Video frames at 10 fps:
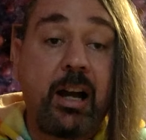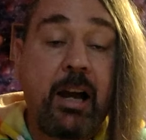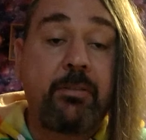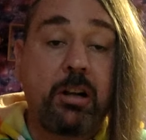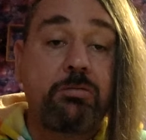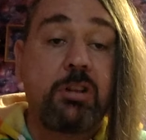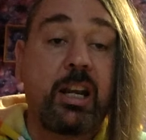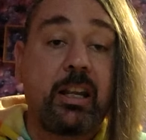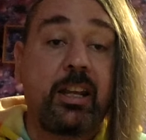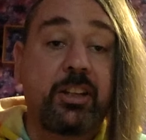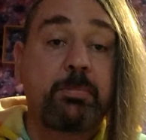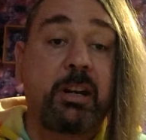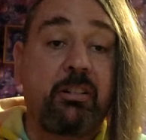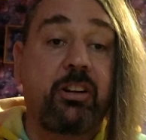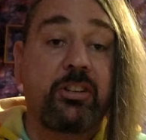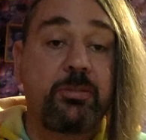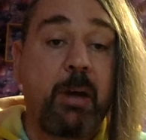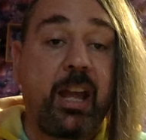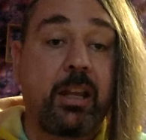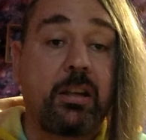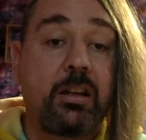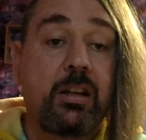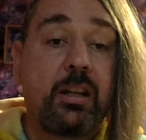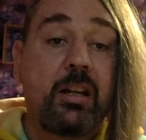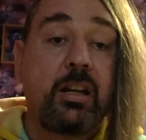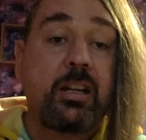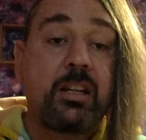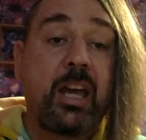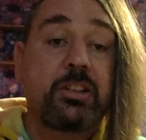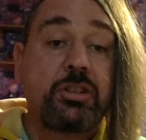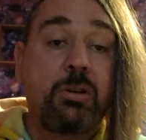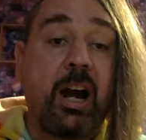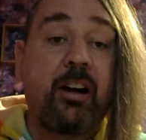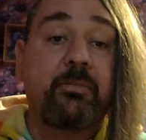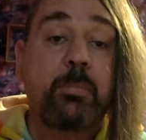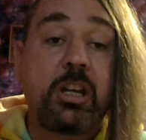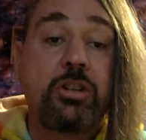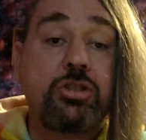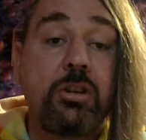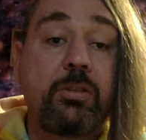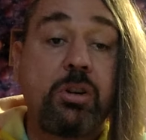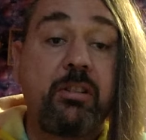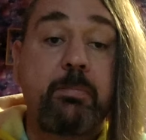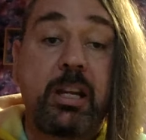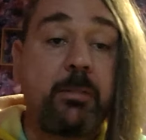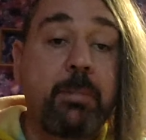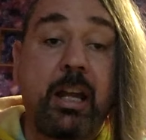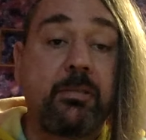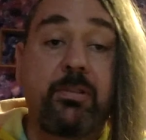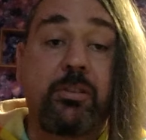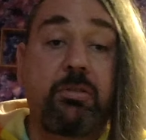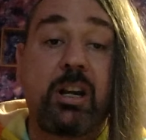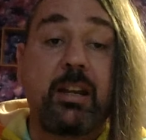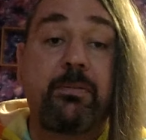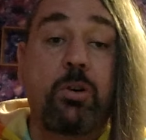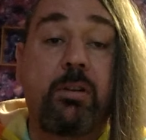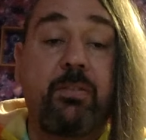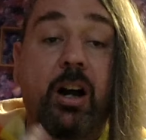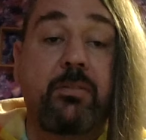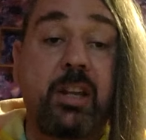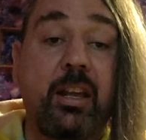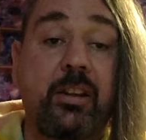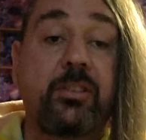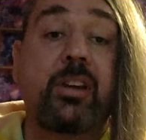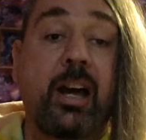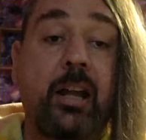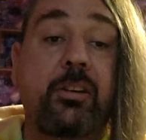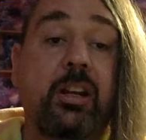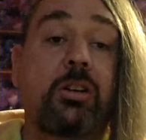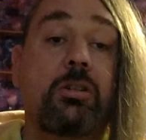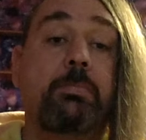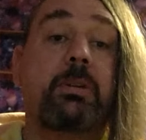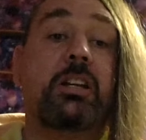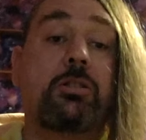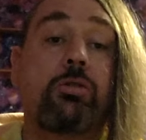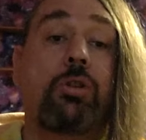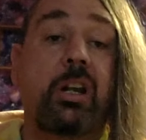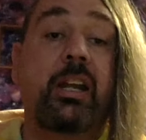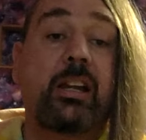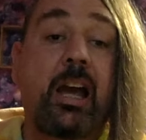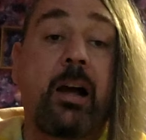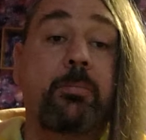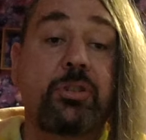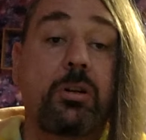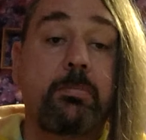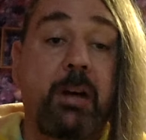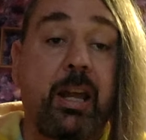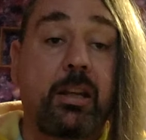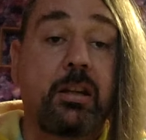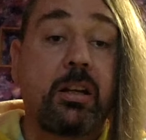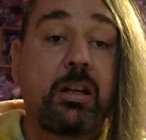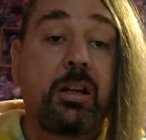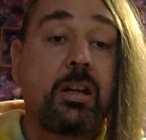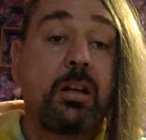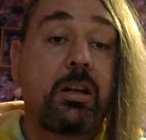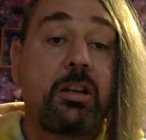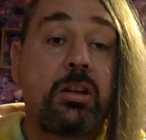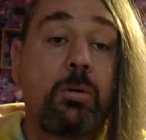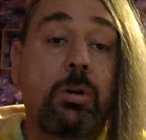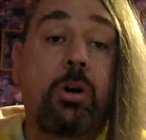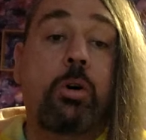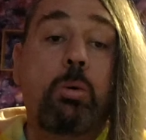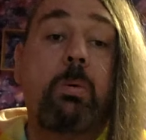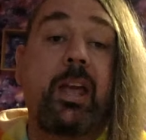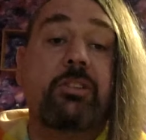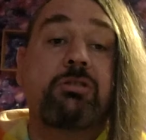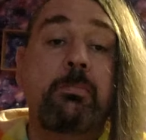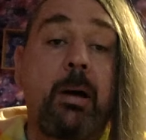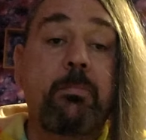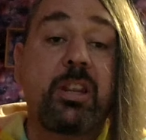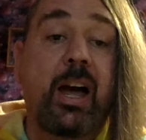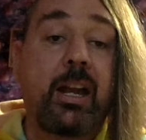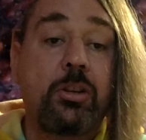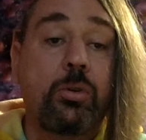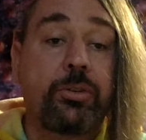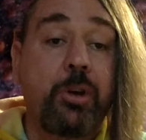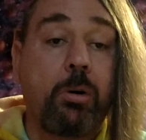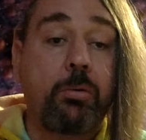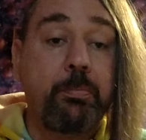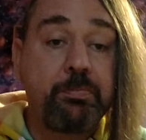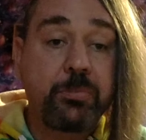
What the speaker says: Have I really experienced pain? Yes, you have, because you could have been in pain for 3, 4, 5 years, and it could be chronic, absolute pain. You will always remember that in your soul.